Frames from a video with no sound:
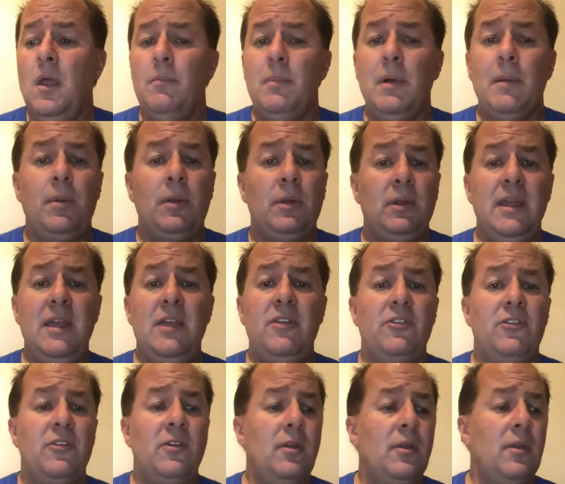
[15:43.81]
But
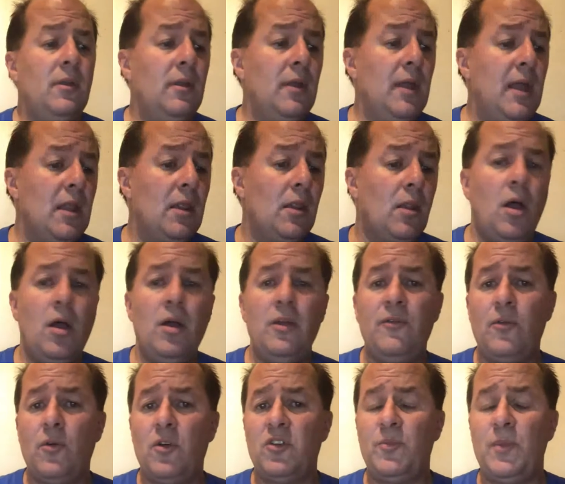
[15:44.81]
police and law
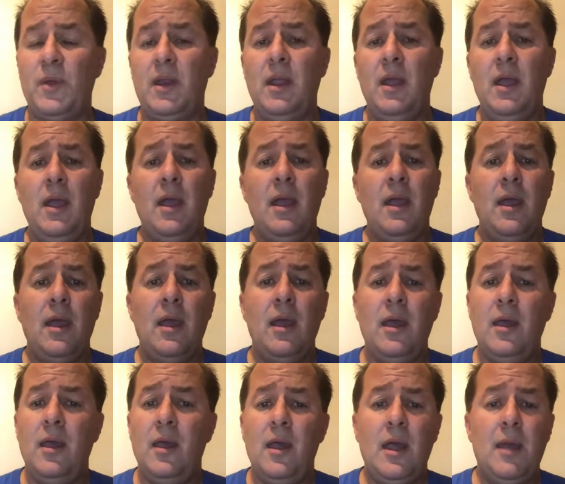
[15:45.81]
enforcement,
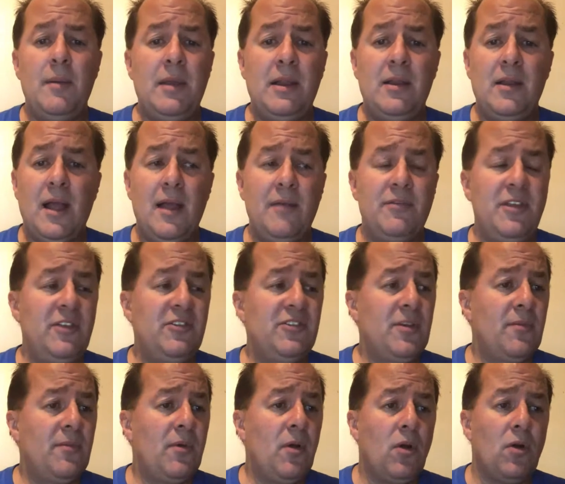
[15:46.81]
I mean, I've seen
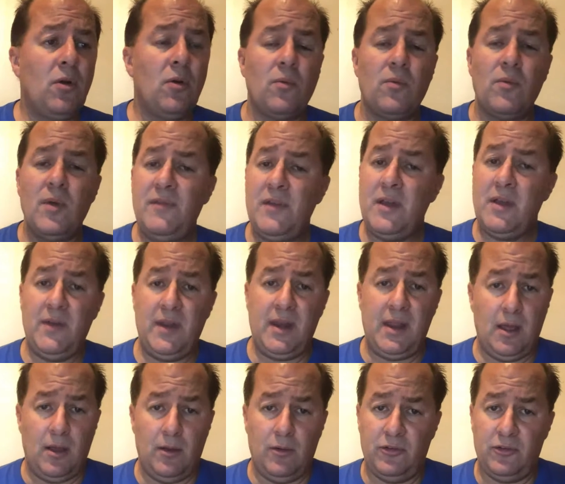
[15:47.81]
some horrific
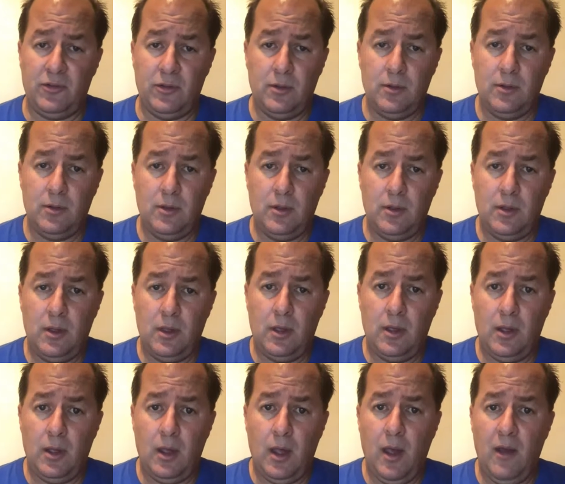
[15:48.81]
videos
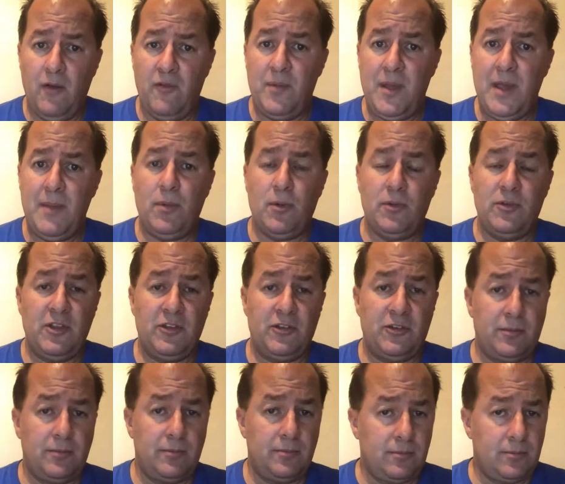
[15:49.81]
of people just
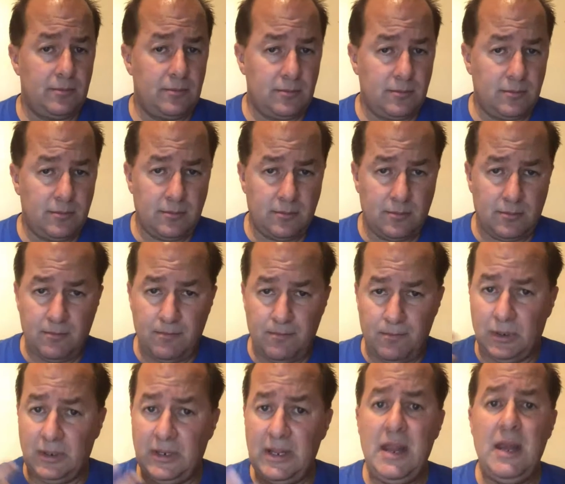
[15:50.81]

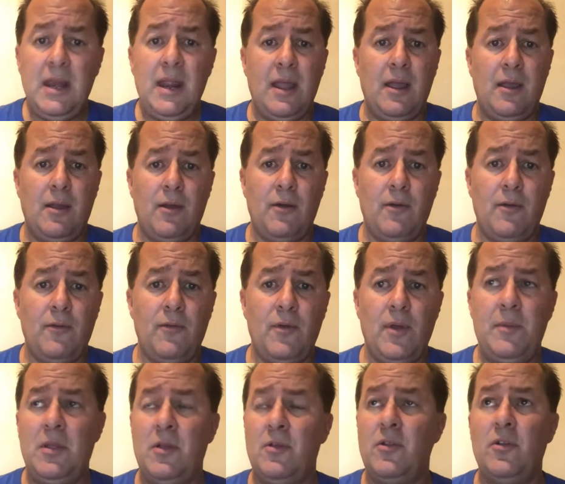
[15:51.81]
bleeding. I
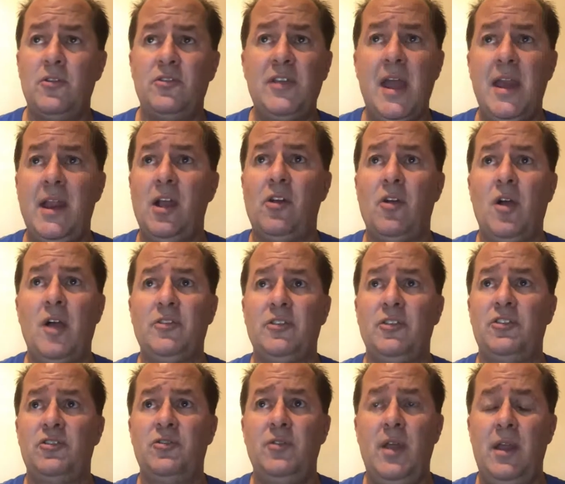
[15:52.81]
mean, they're standing across the
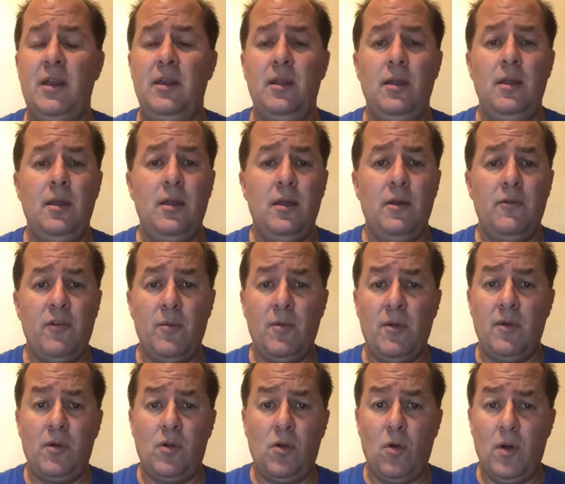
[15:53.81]
street from a
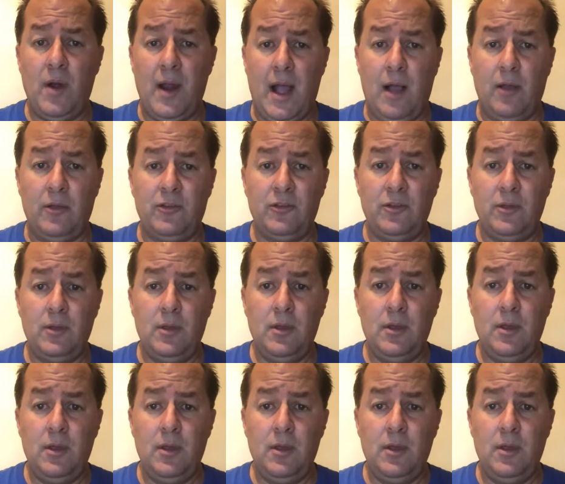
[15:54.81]
courthouse,